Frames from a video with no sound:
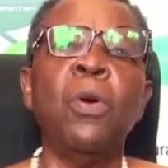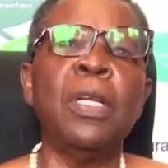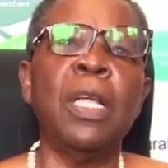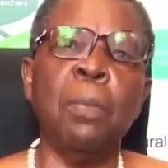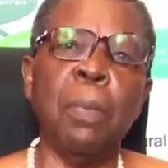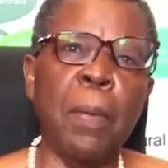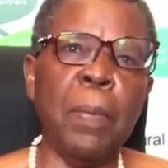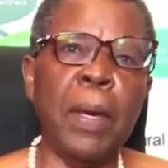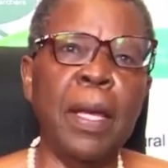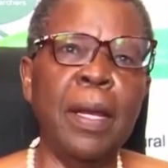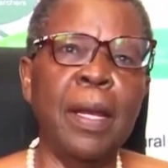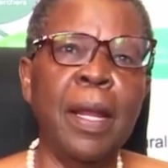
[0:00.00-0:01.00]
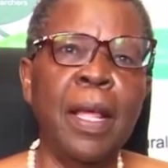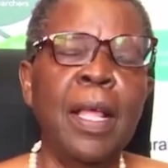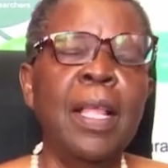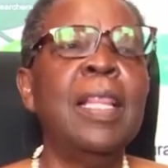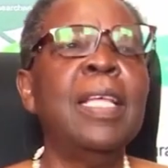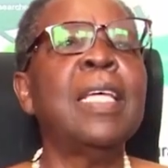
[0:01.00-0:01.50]
with Golden Pumpkin.
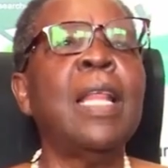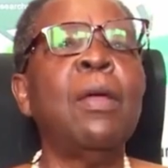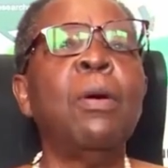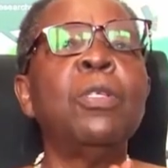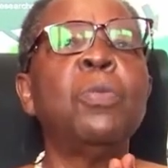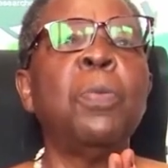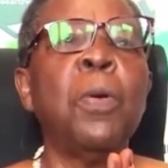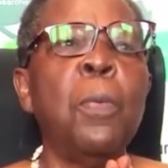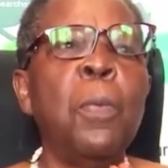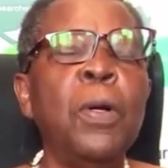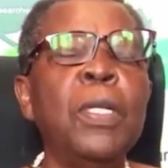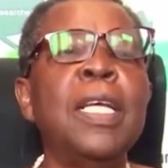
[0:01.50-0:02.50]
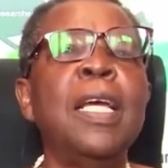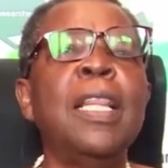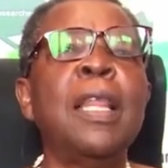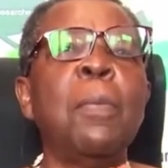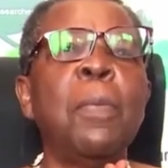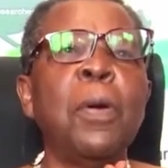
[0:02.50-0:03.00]
These are the ones
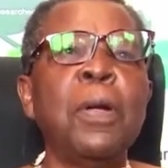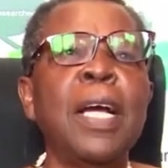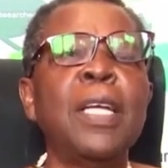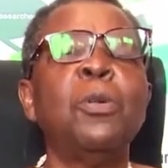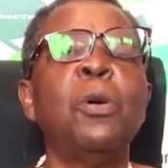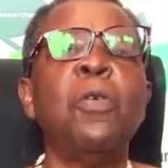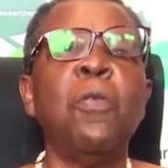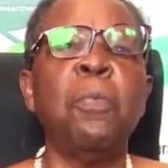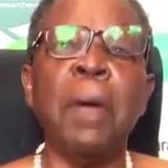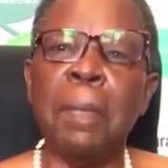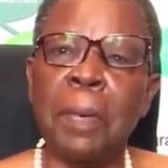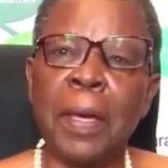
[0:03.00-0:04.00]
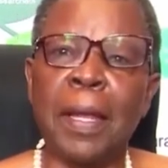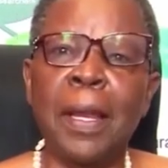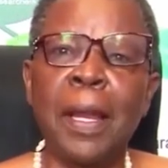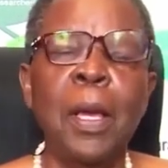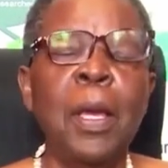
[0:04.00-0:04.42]
promoting the production of pumpkin.